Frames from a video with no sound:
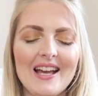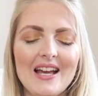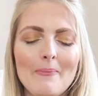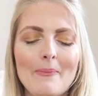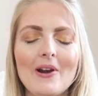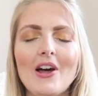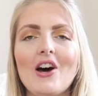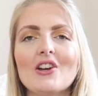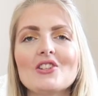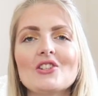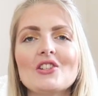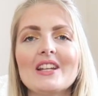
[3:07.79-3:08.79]
Uh,
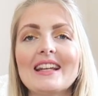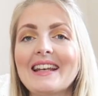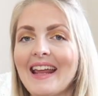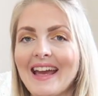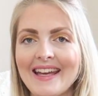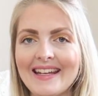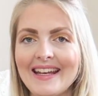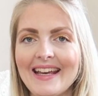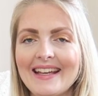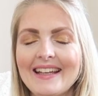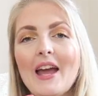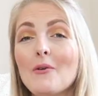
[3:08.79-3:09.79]
plaj
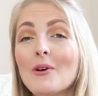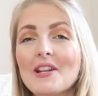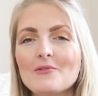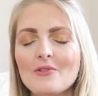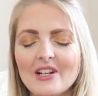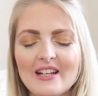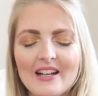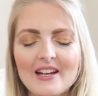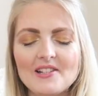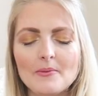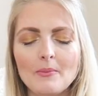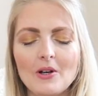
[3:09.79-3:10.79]
nerede? And what is really
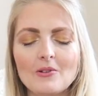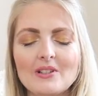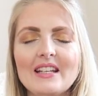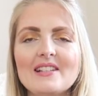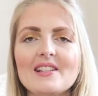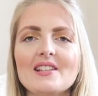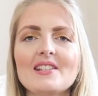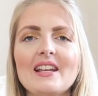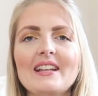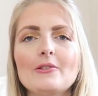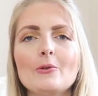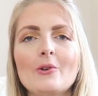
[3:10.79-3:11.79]
nice about this is
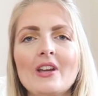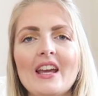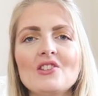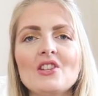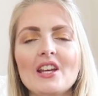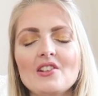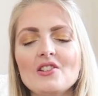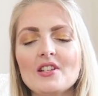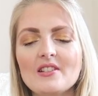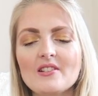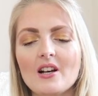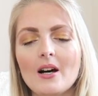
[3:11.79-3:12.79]
that you can change
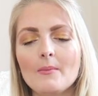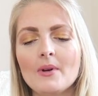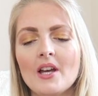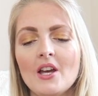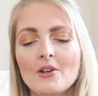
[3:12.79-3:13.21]
this up.